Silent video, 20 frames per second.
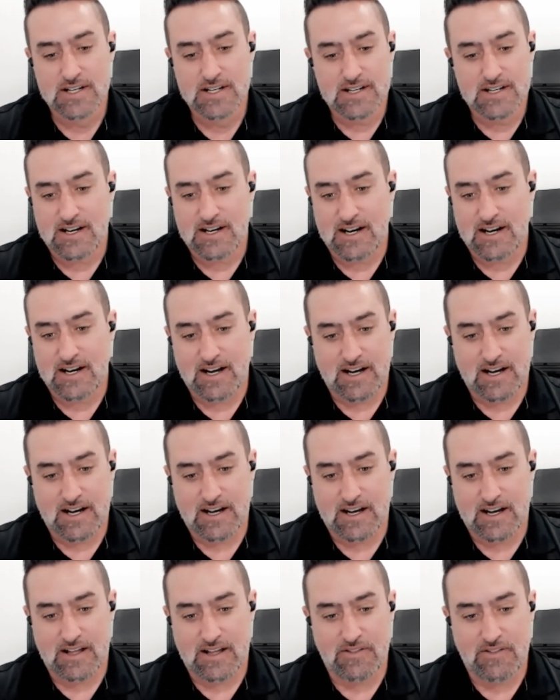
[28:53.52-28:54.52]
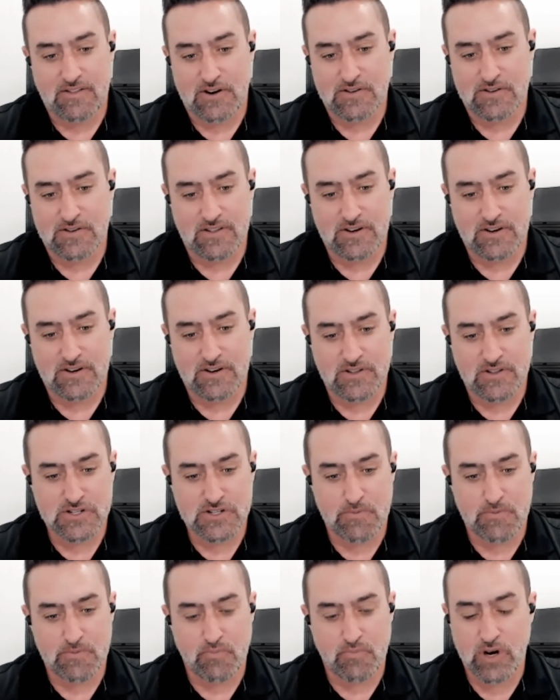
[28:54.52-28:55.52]

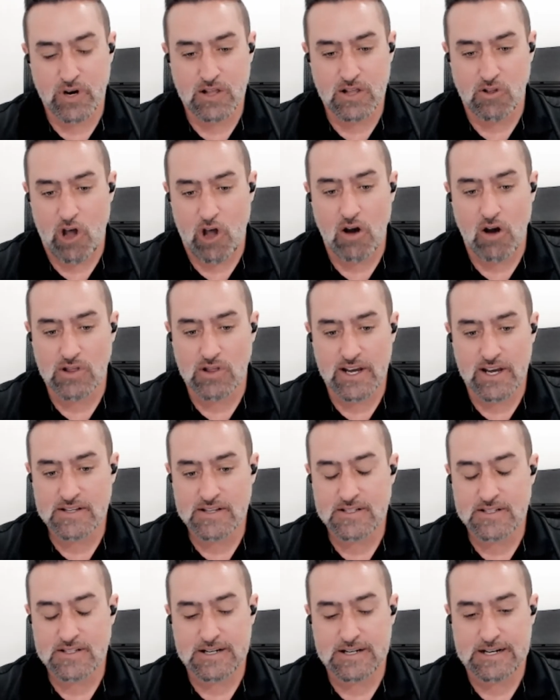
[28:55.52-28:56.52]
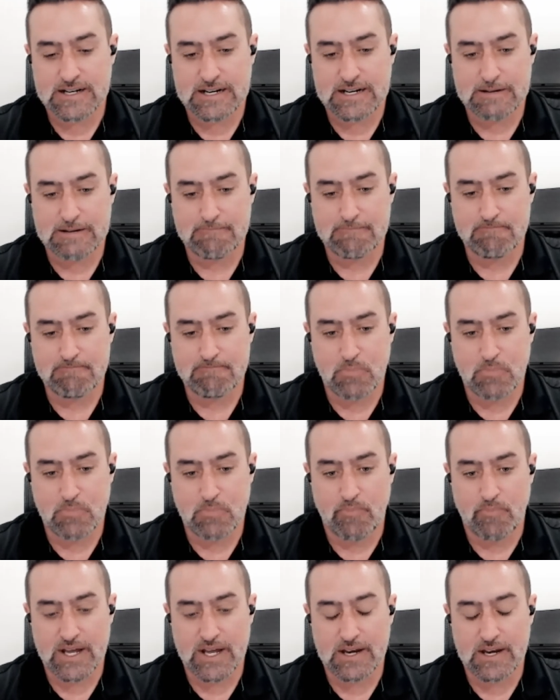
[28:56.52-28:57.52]
there's a pretty long list.
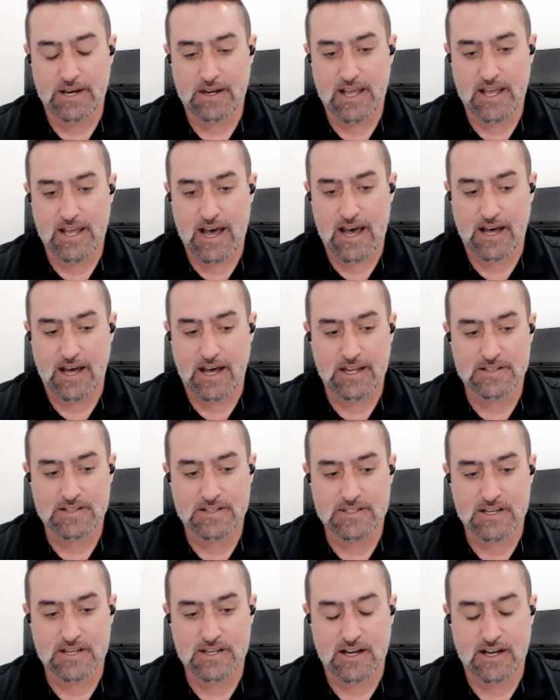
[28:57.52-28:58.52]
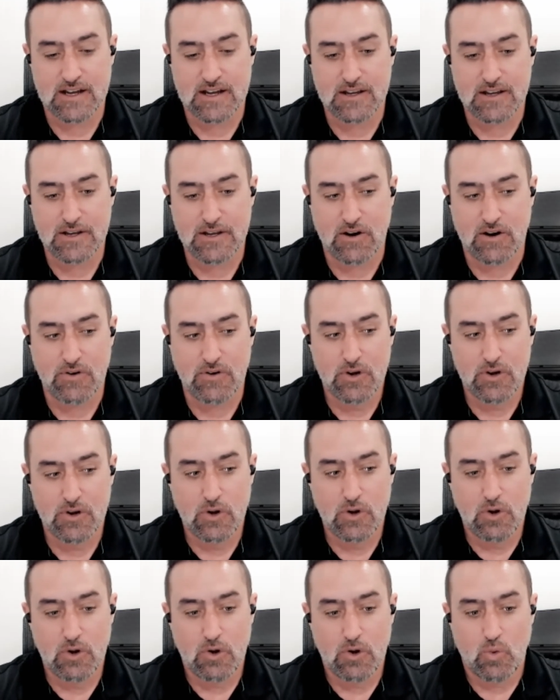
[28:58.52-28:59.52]
But yeah, it's,
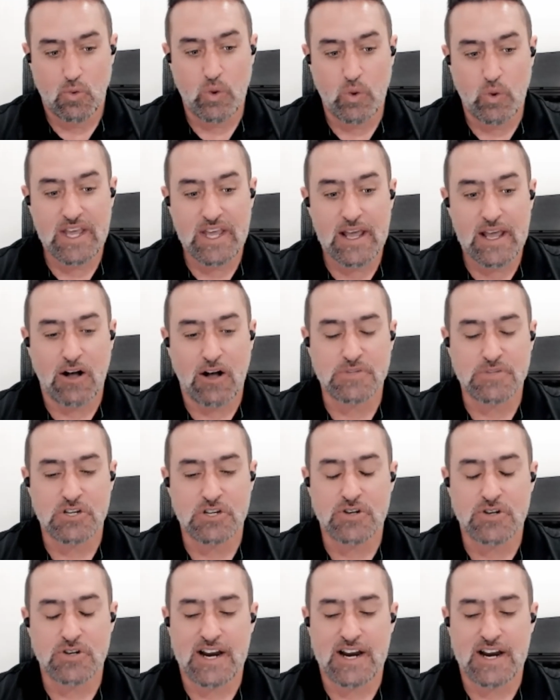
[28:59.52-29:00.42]
we help to try to